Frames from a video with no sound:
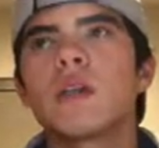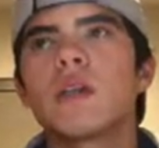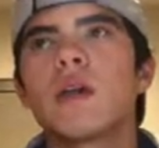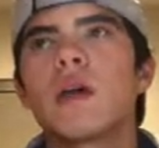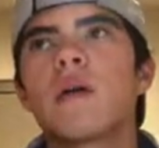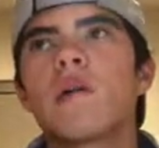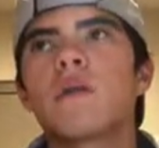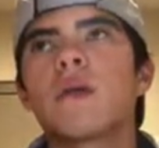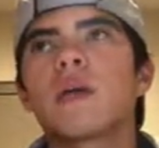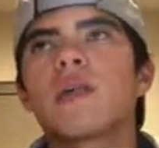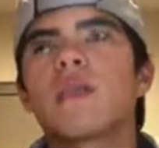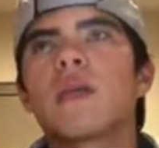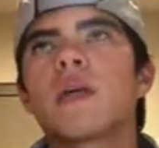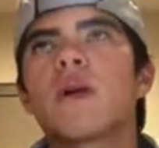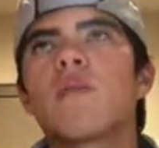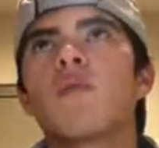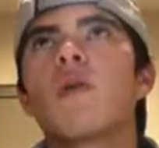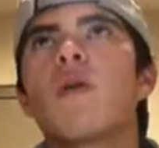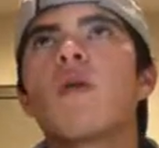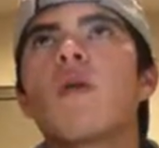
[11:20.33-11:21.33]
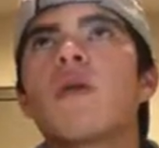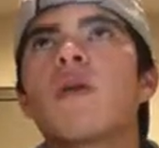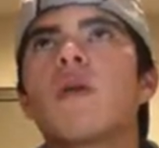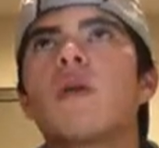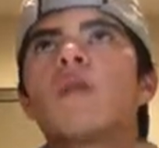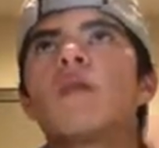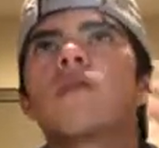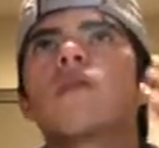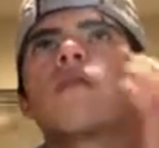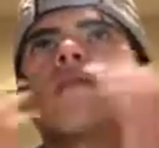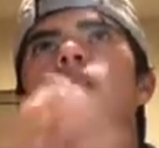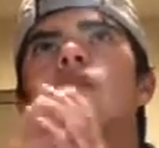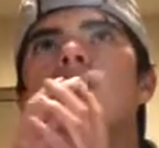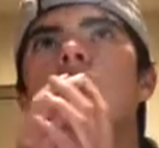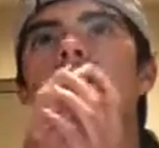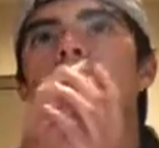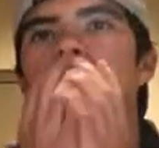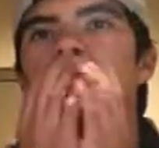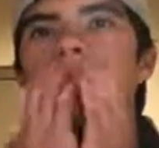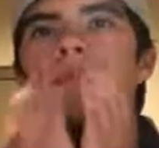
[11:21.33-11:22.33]
that means that more
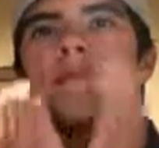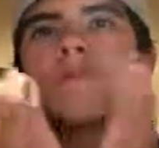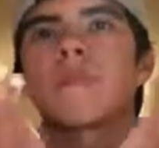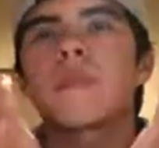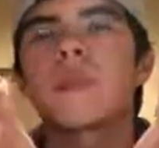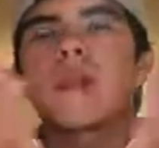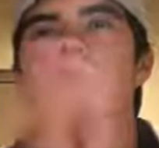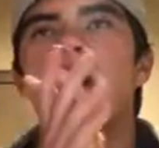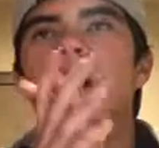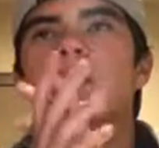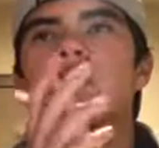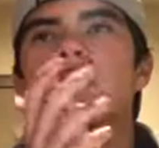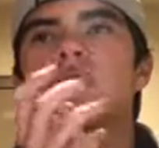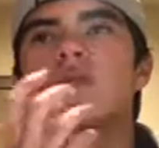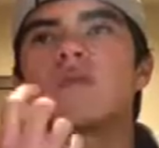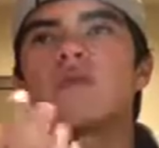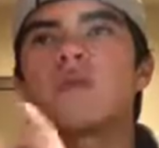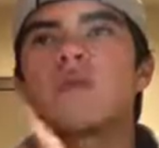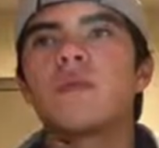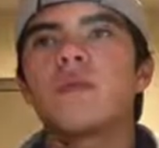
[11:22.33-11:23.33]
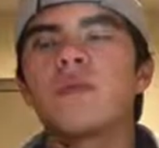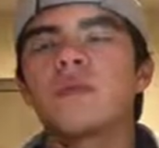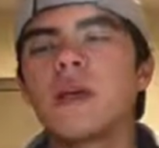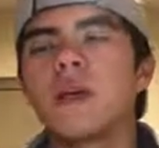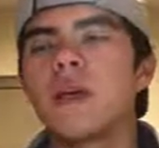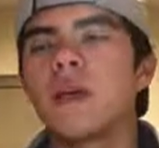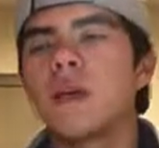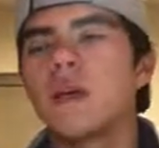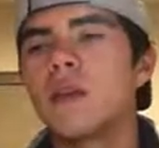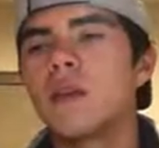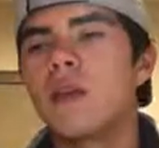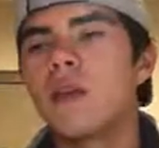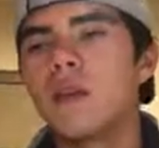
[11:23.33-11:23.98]
houses will be made